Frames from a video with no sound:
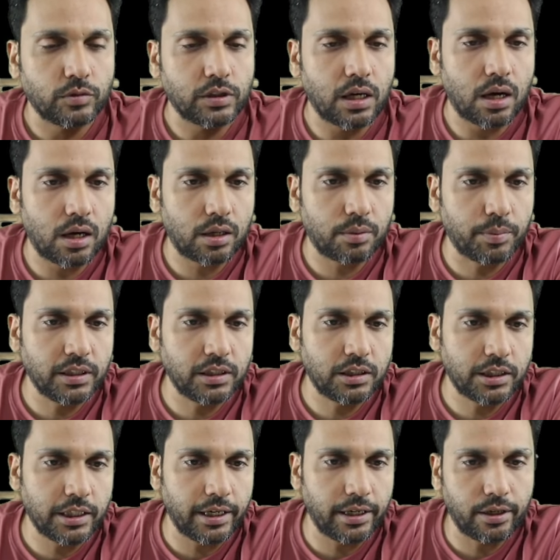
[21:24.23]
carbon
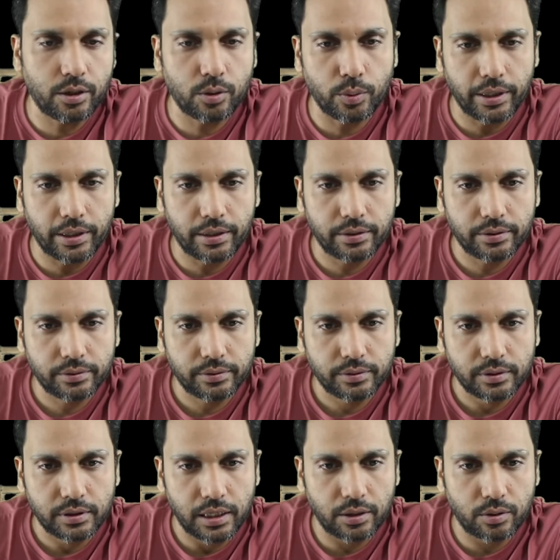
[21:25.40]
chain to it,
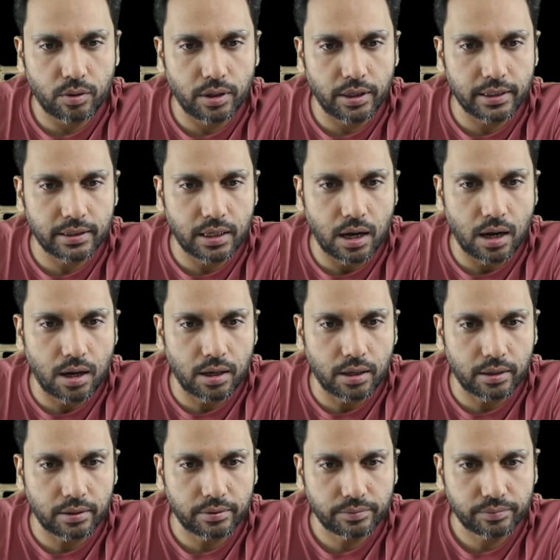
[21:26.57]
I'll call it as a
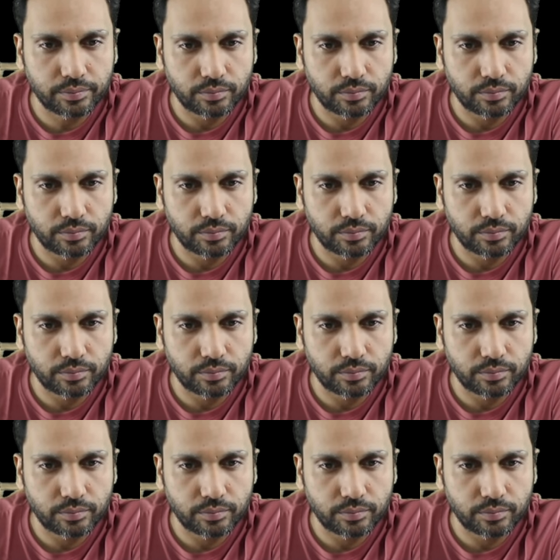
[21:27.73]
R.